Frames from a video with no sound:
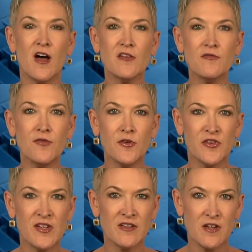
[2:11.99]

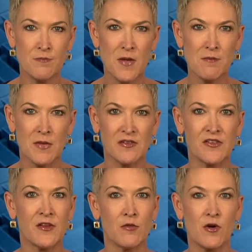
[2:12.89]
unforeseen
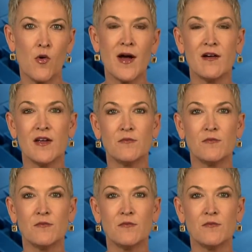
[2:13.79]
commitments that require